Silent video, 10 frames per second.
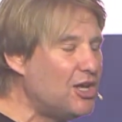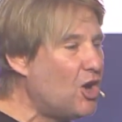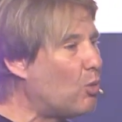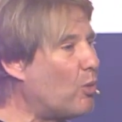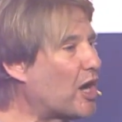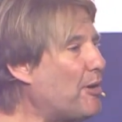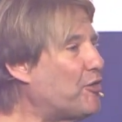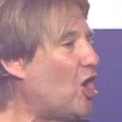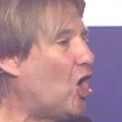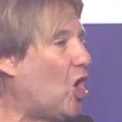Well, what about
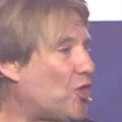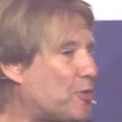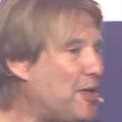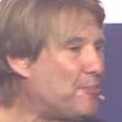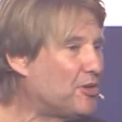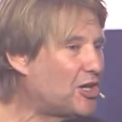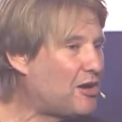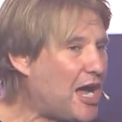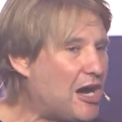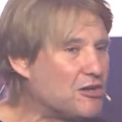the older people in our
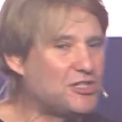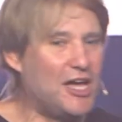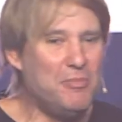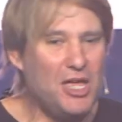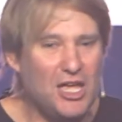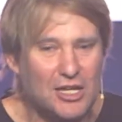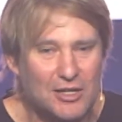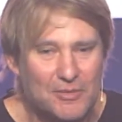house, like me?